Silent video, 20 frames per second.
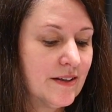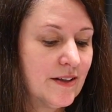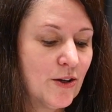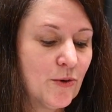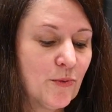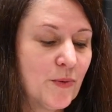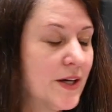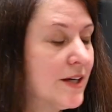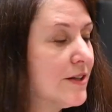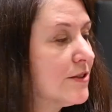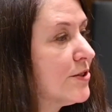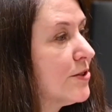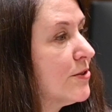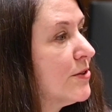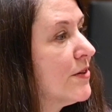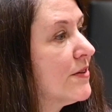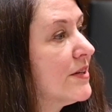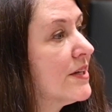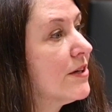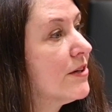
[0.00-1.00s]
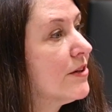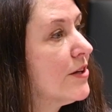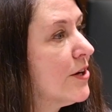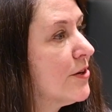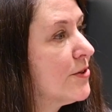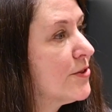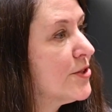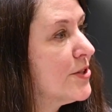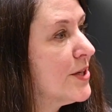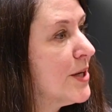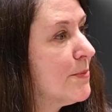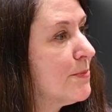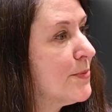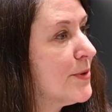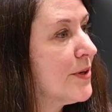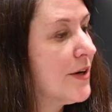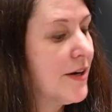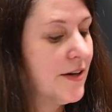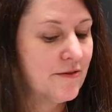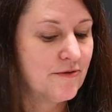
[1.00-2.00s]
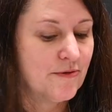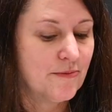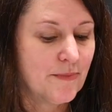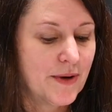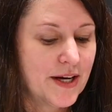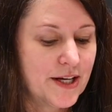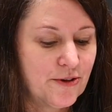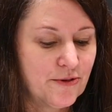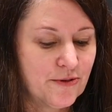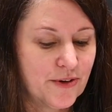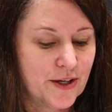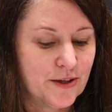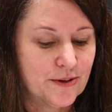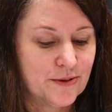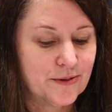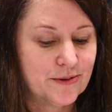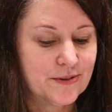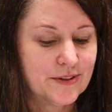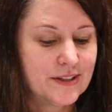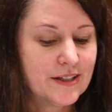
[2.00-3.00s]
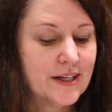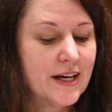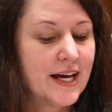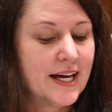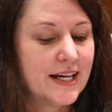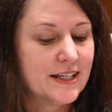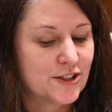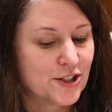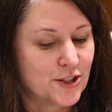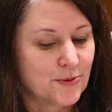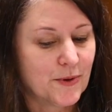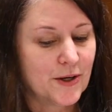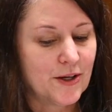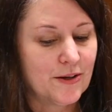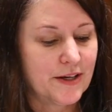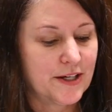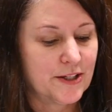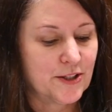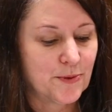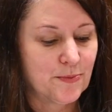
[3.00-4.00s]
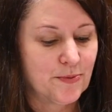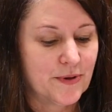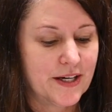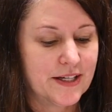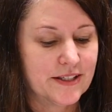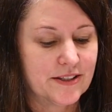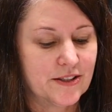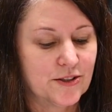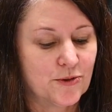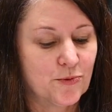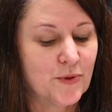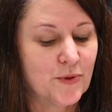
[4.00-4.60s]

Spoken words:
We also know that a large number of micro and small enterprises